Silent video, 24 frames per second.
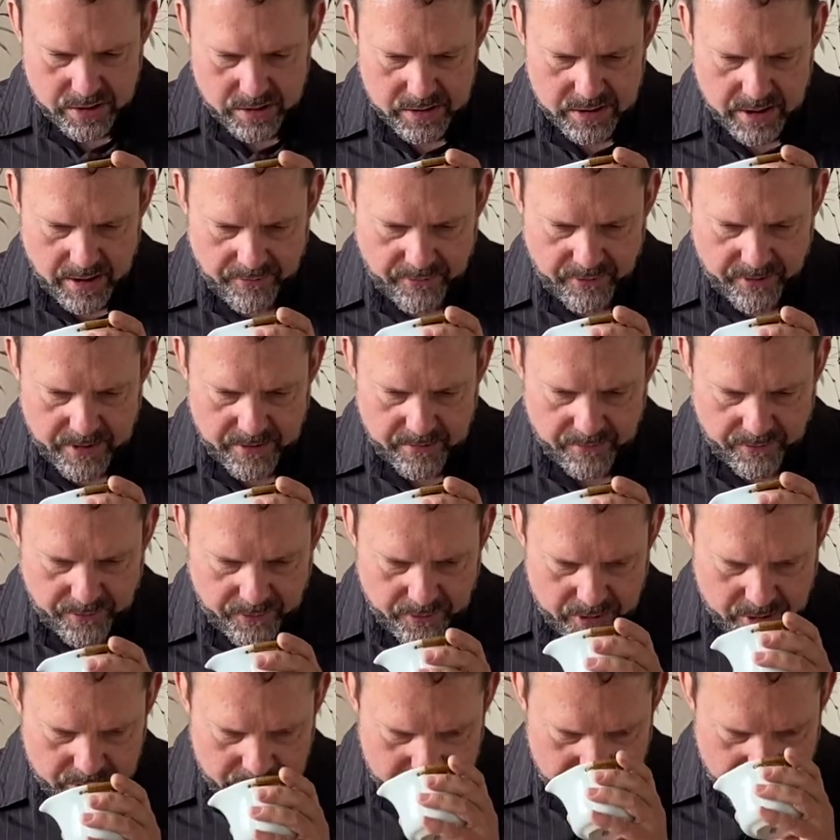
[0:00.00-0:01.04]
definite
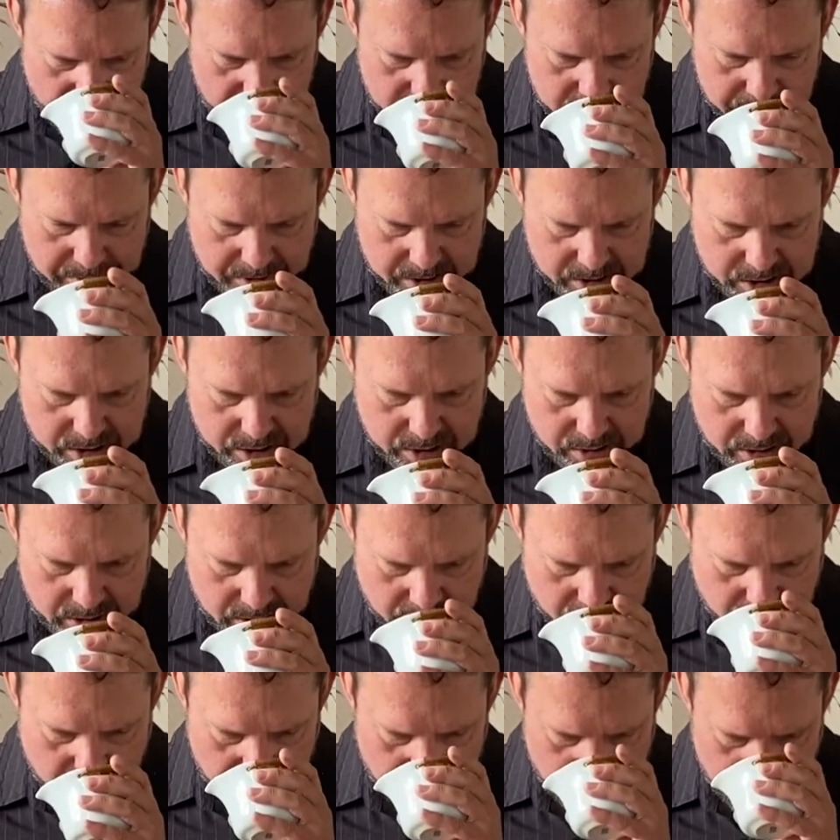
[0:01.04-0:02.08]
fruity aspects to the
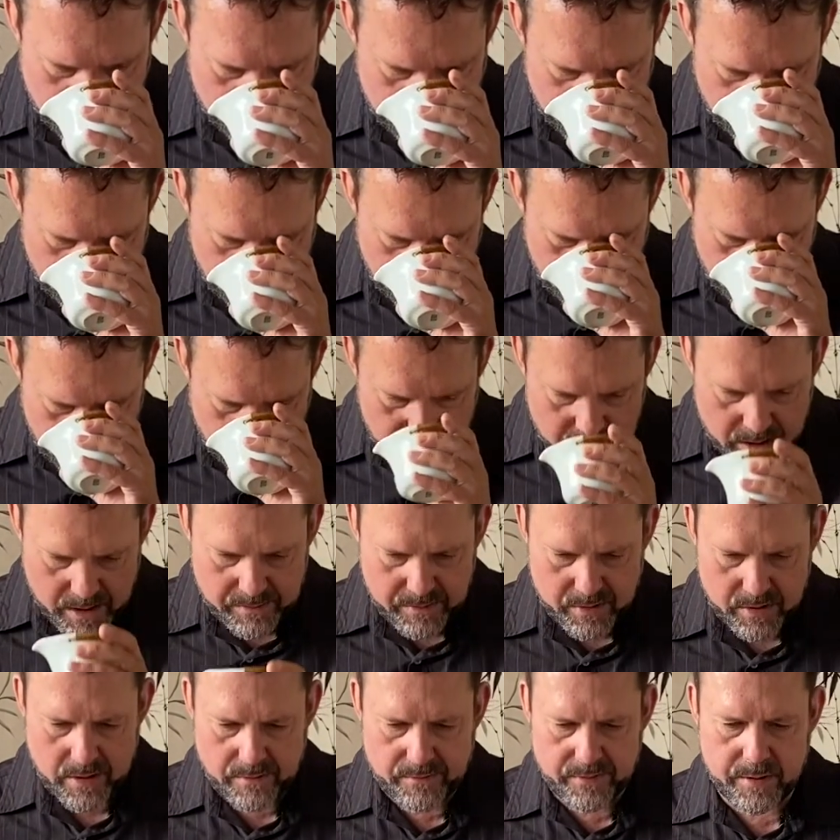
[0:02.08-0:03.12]
aroma
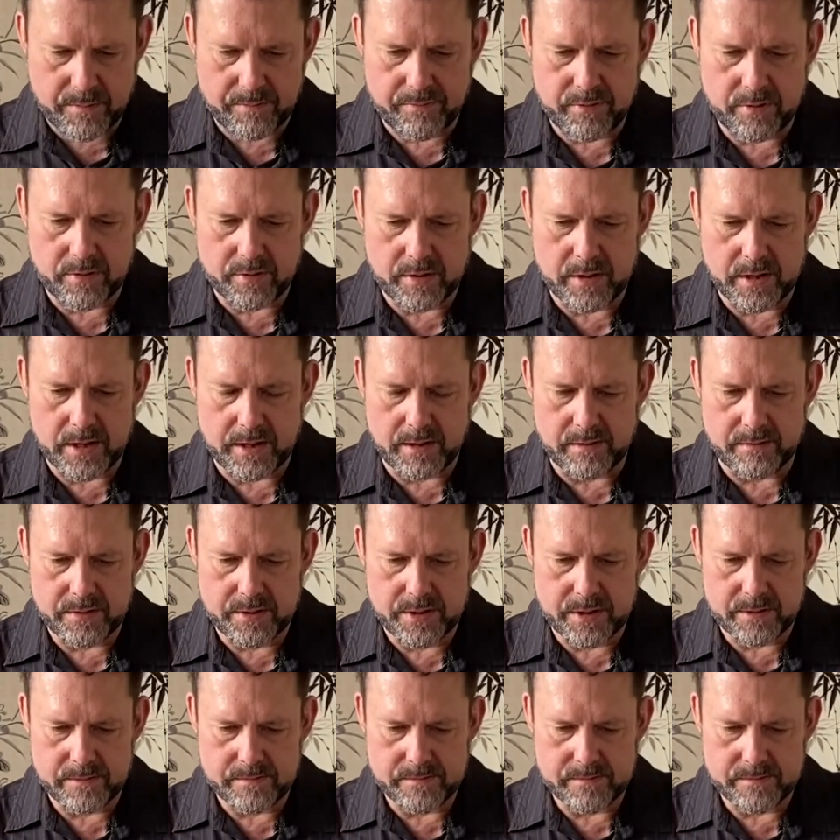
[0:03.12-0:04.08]
coming off the brewed leaves.